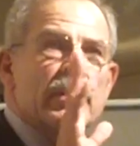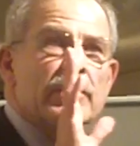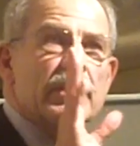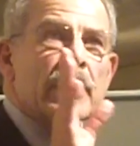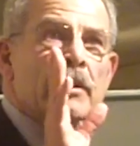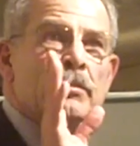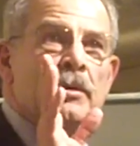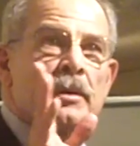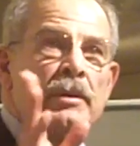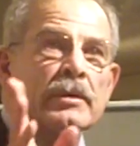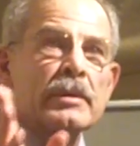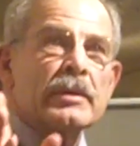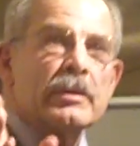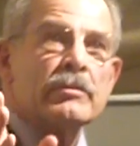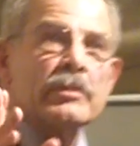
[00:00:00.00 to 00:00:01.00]
in a
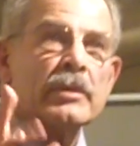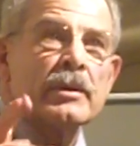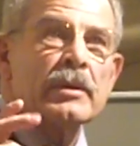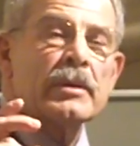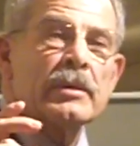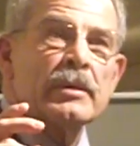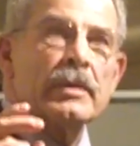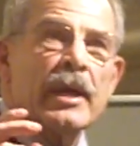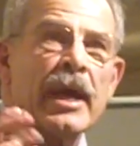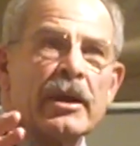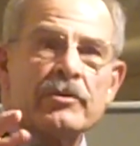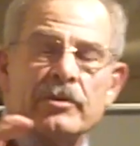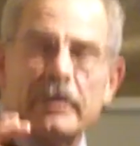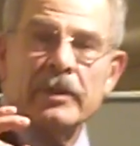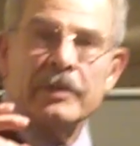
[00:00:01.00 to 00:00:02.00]
terrible it was a, uh,
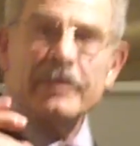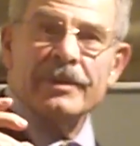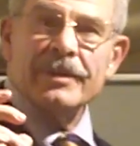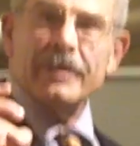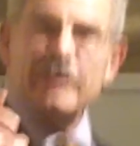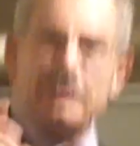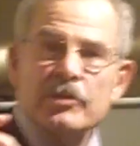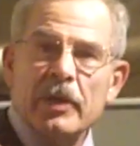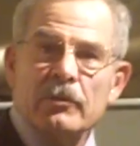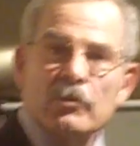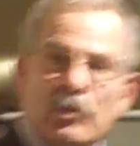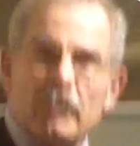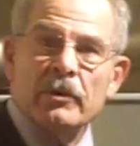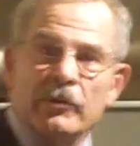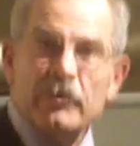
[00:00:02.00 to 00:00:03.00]
accident in the
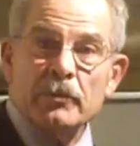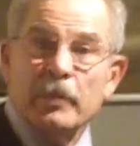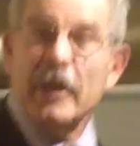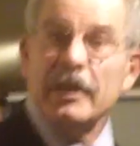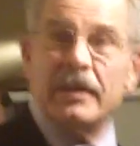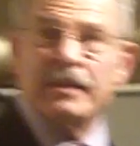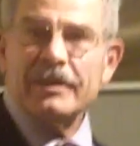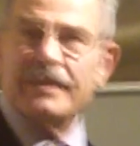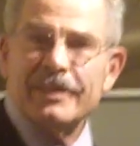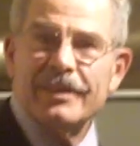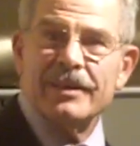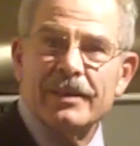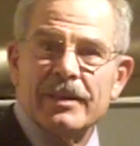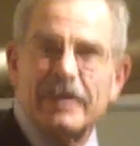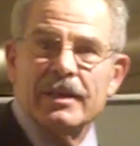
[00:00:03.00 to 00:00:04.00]
Second World War. he's a pilot.
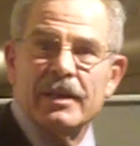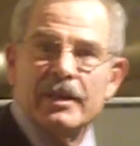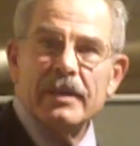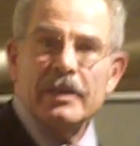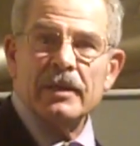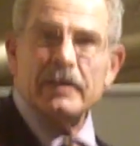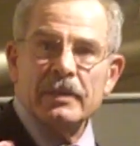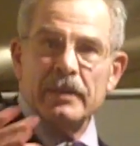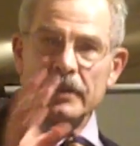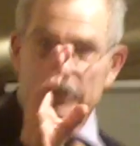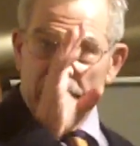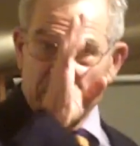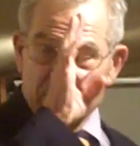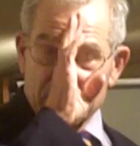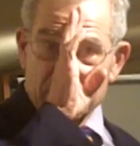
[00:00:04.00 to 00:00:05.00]
Pilot, yeah. And uh,
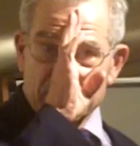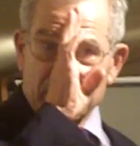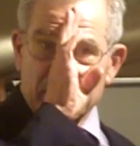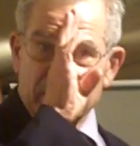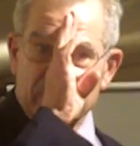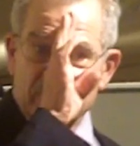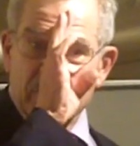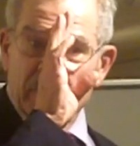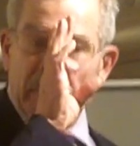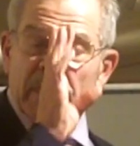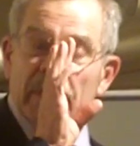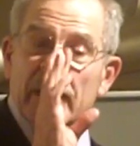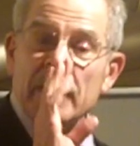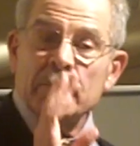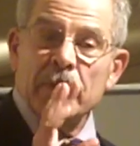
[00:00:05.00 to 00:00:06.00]
it just so he
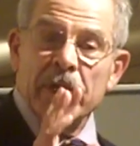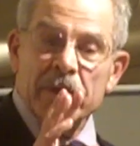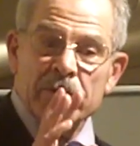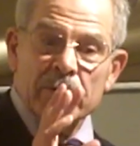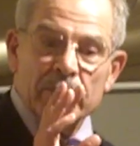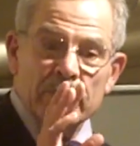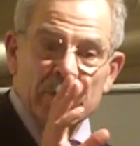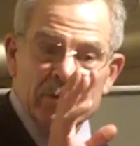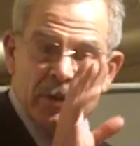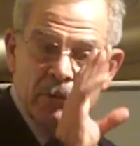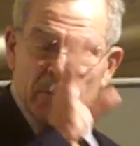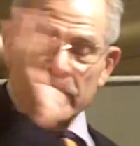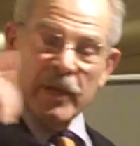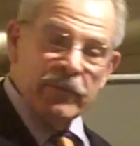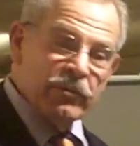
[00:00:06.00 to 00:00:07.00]
had a lot of plastic surgery.
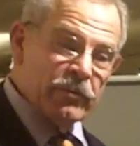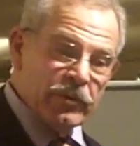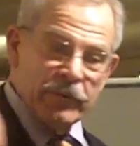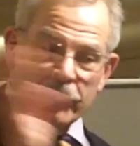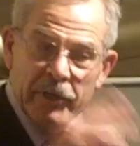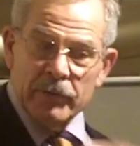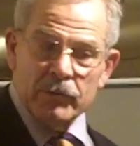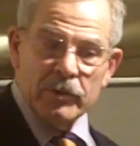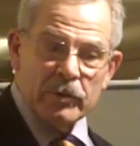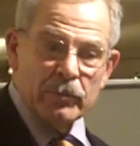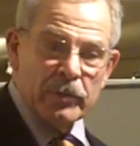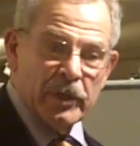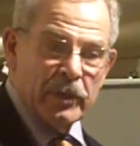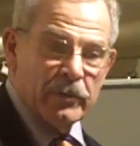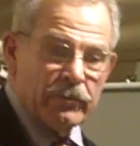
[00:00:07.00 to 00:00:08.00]
One half of his face was
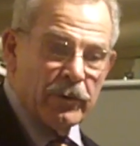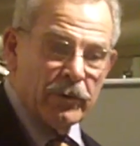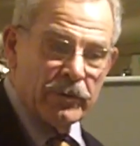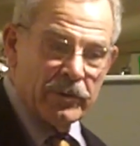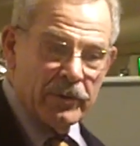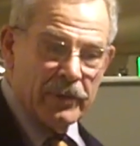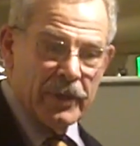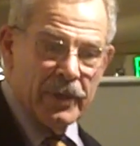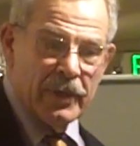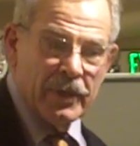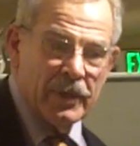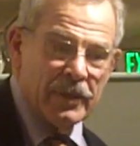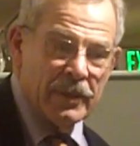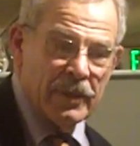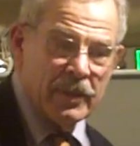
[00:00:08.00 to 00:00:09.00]
completely frozen.
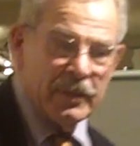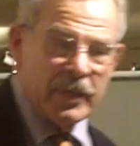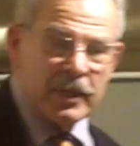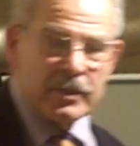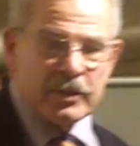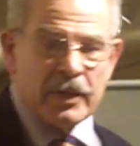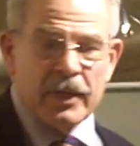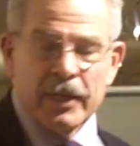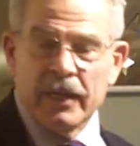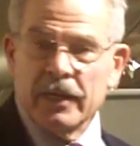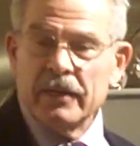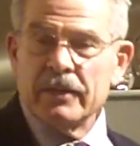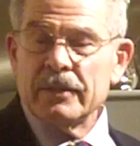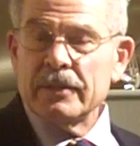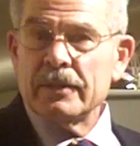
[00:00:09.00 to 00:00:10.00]
A nice
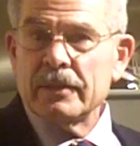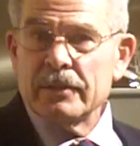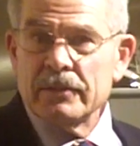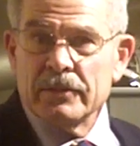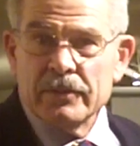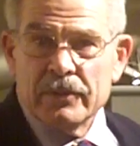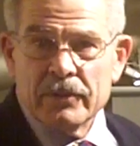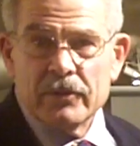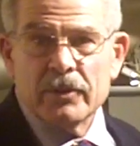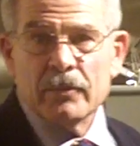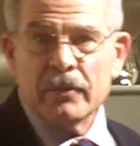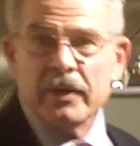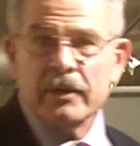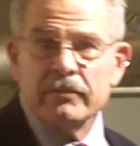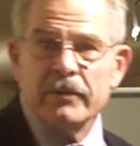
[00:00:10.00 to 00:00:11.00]
guy. Uh, he
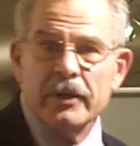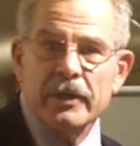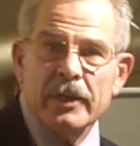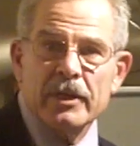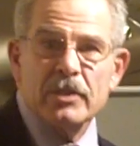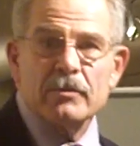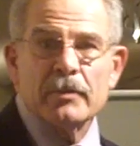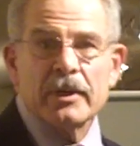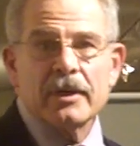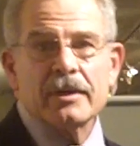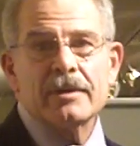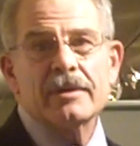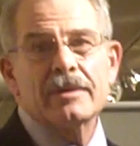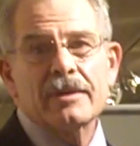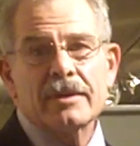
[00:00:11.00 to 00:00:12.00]
seemed like a very nice man.
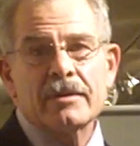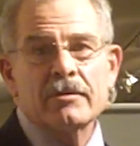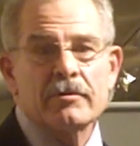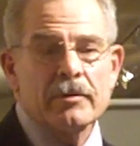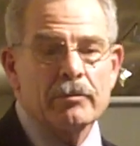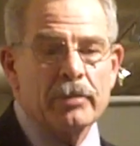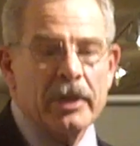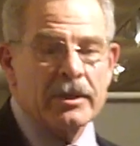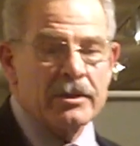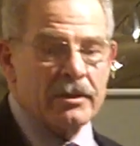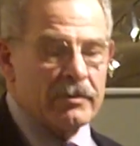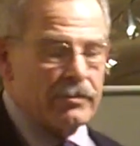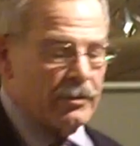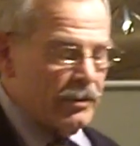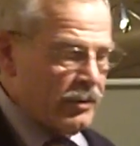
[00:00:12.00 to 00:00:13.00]
He was
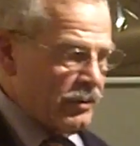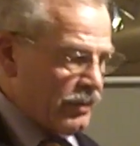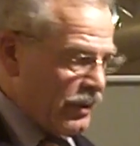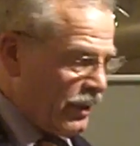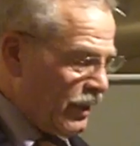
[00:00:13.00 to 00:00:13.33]
impatient for